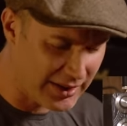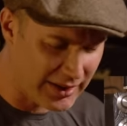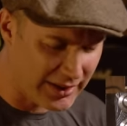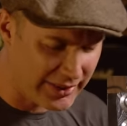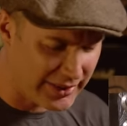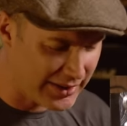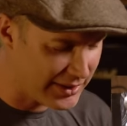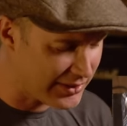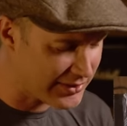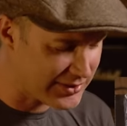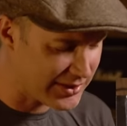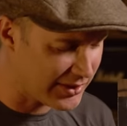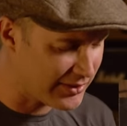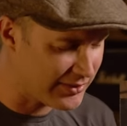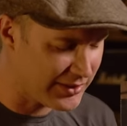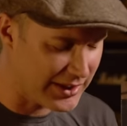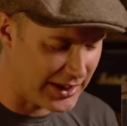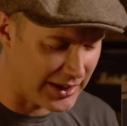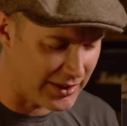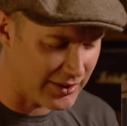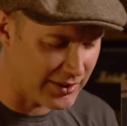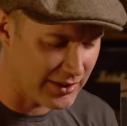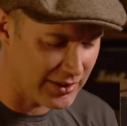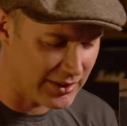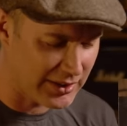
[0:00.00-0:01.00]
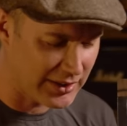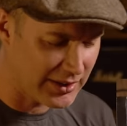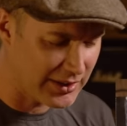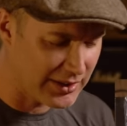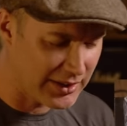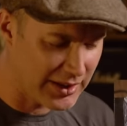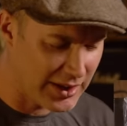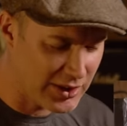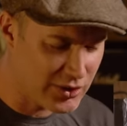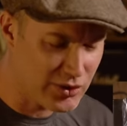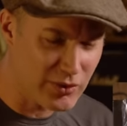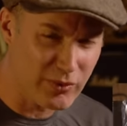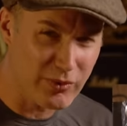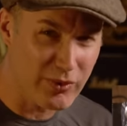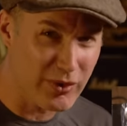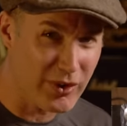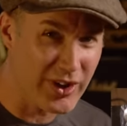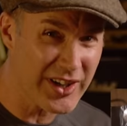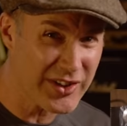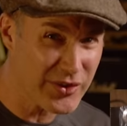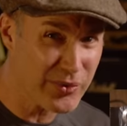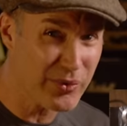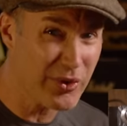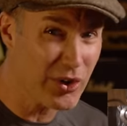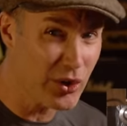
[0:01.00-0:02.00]
think it's
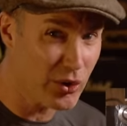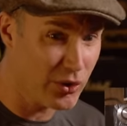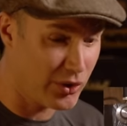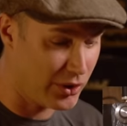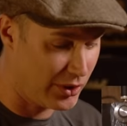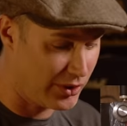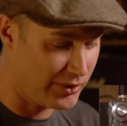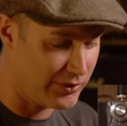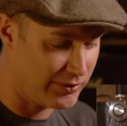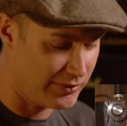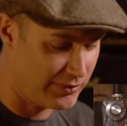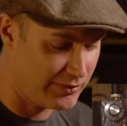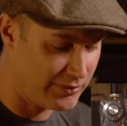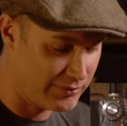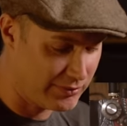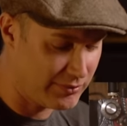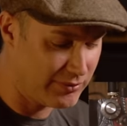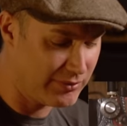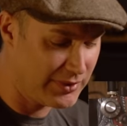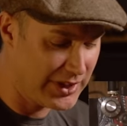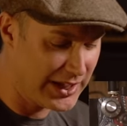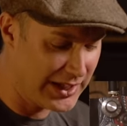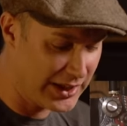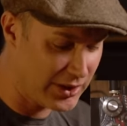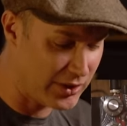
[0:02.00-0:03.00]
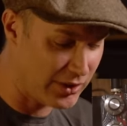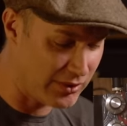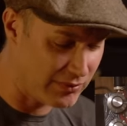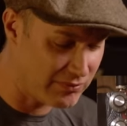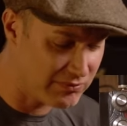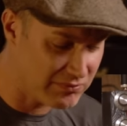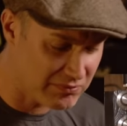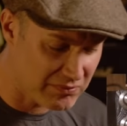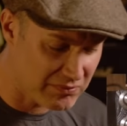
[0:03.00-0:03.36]
it's real good, really good.